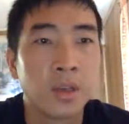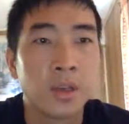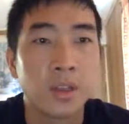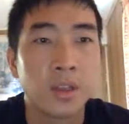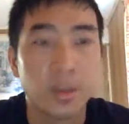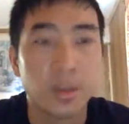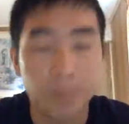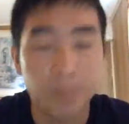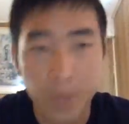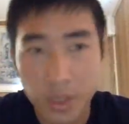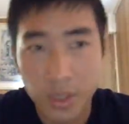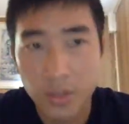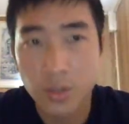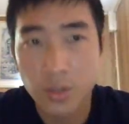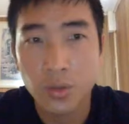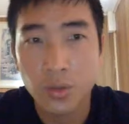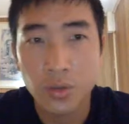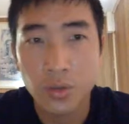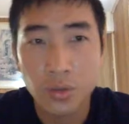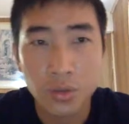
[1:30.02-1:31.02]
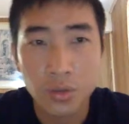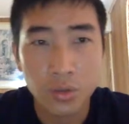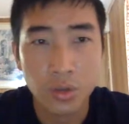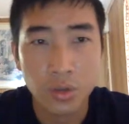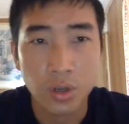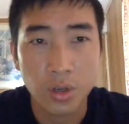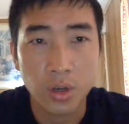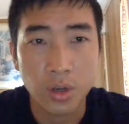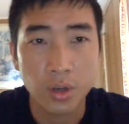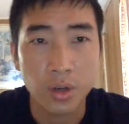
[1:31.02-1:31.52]
The picture you
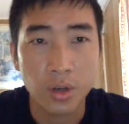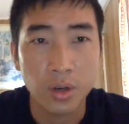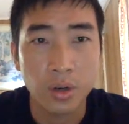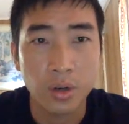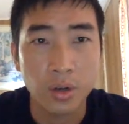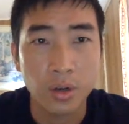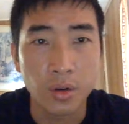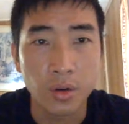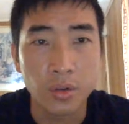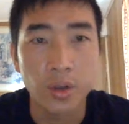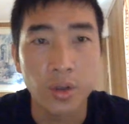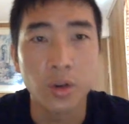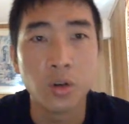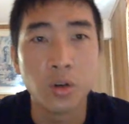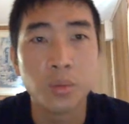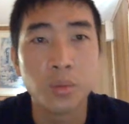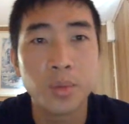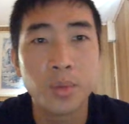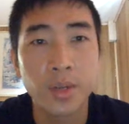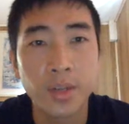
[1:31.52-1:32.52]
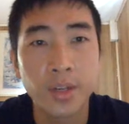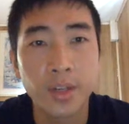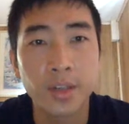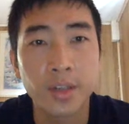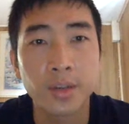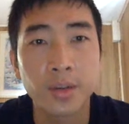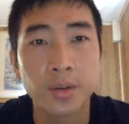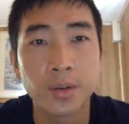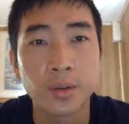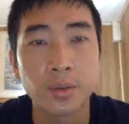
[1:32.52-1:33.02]
saw on the
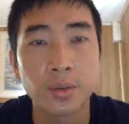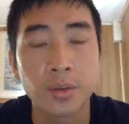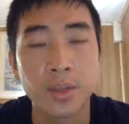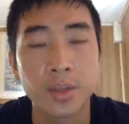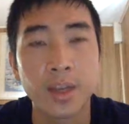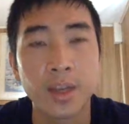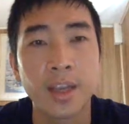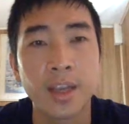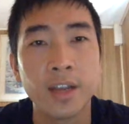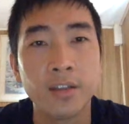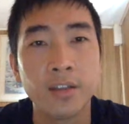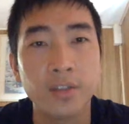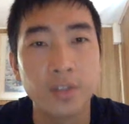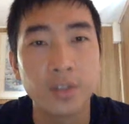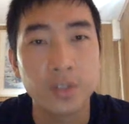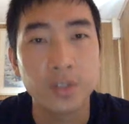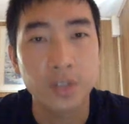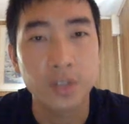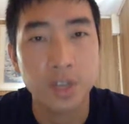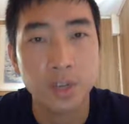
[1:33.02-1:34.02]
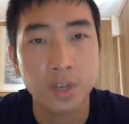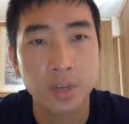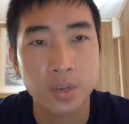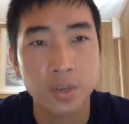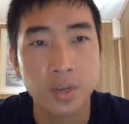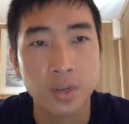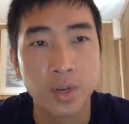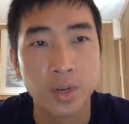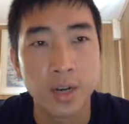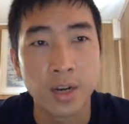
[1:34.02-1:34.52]
opening was the elephant
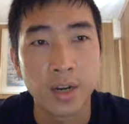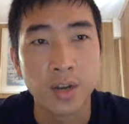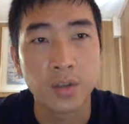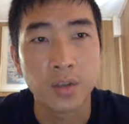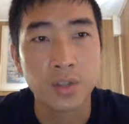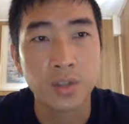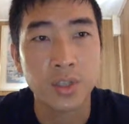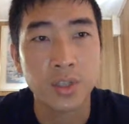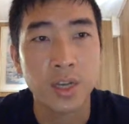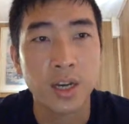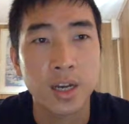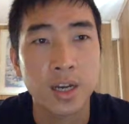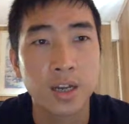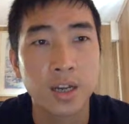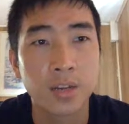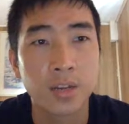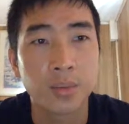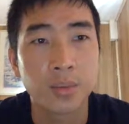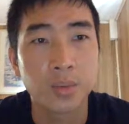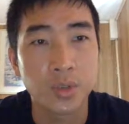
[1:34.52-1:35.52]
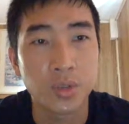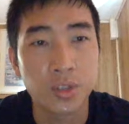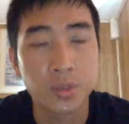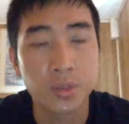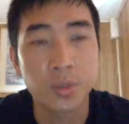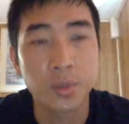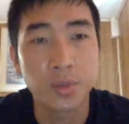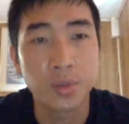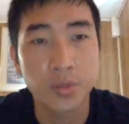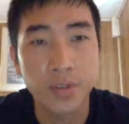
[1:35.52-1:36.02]
sculpture alongside the
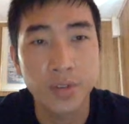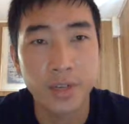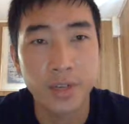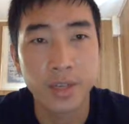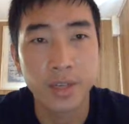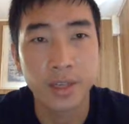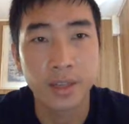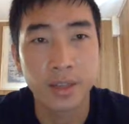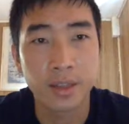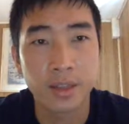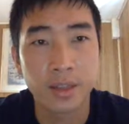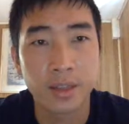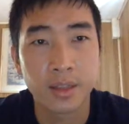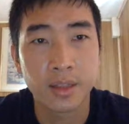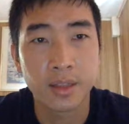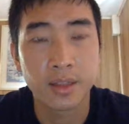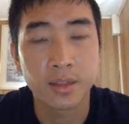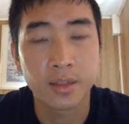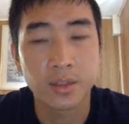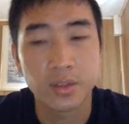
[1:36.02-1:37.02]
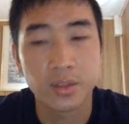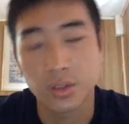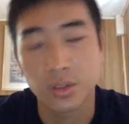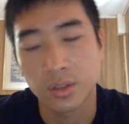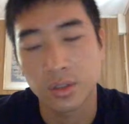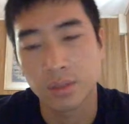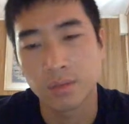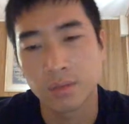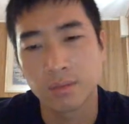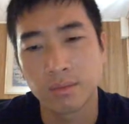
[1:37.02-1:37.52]
Brisbane Riverland,
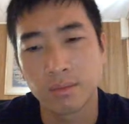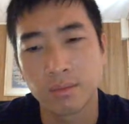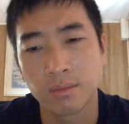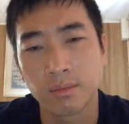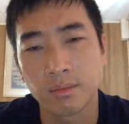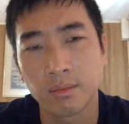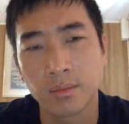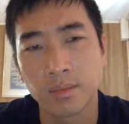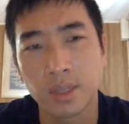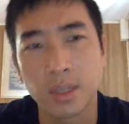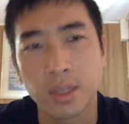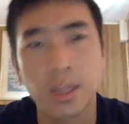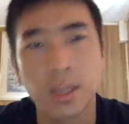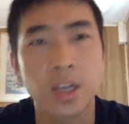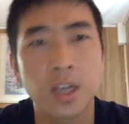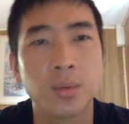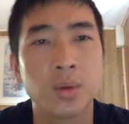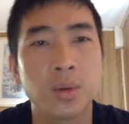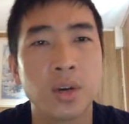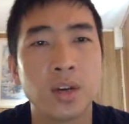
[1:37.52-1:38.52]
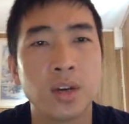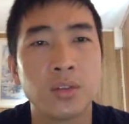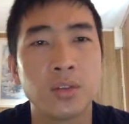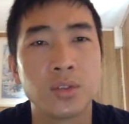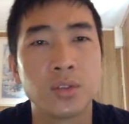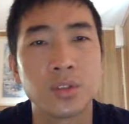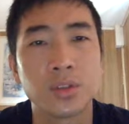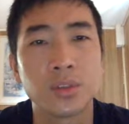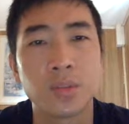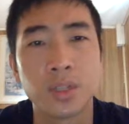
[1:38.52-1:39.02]
just a couple
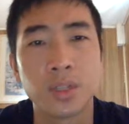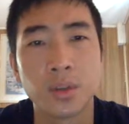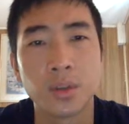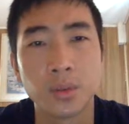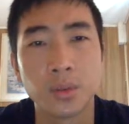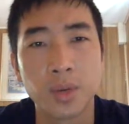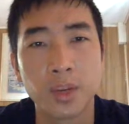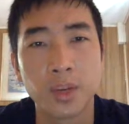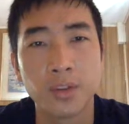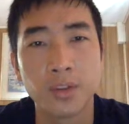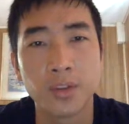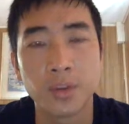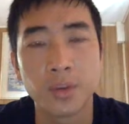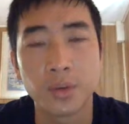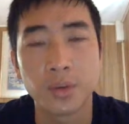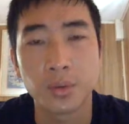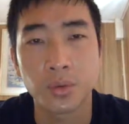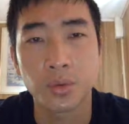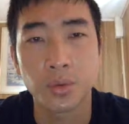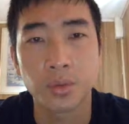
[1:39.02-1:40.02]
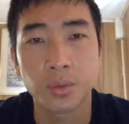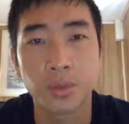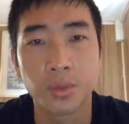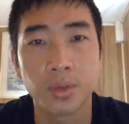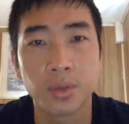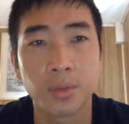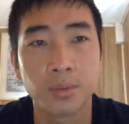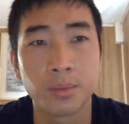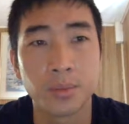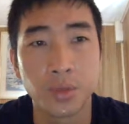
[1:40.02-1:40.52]
hundred meters away from
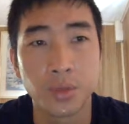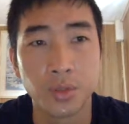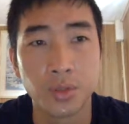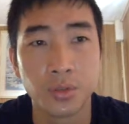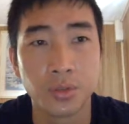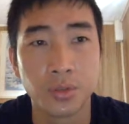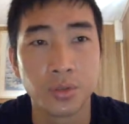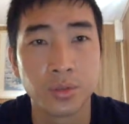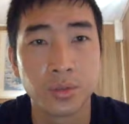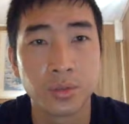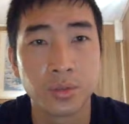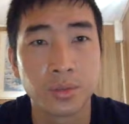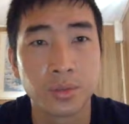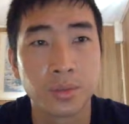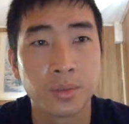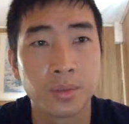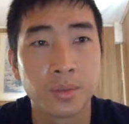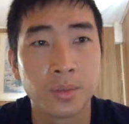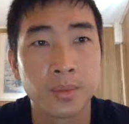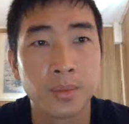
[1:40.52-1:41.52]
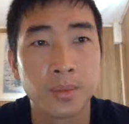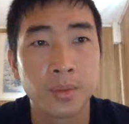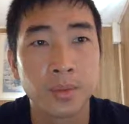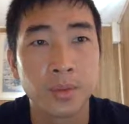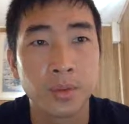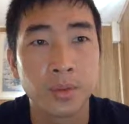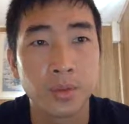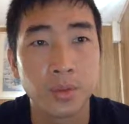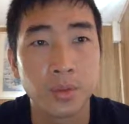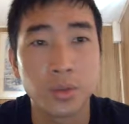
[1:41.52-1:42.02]
River Bridge,
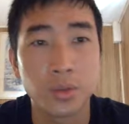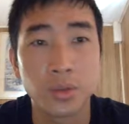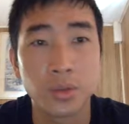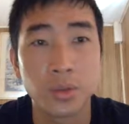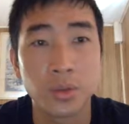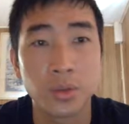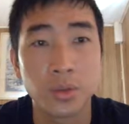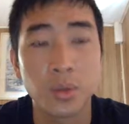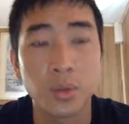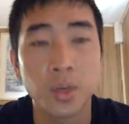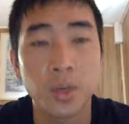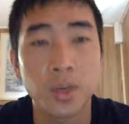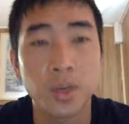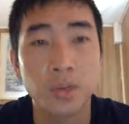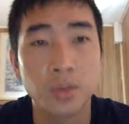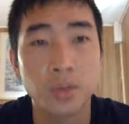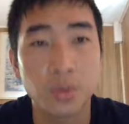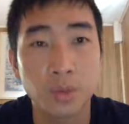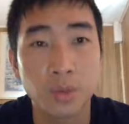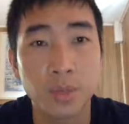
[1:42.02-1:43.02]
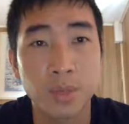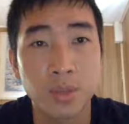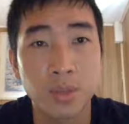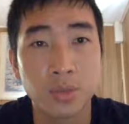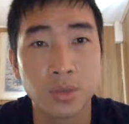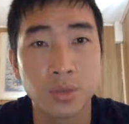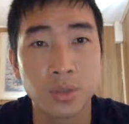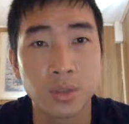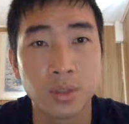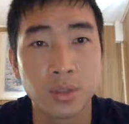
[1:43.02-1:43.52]
which is on the way to Roma
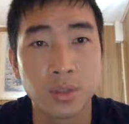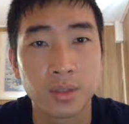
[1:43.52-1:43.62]
Street.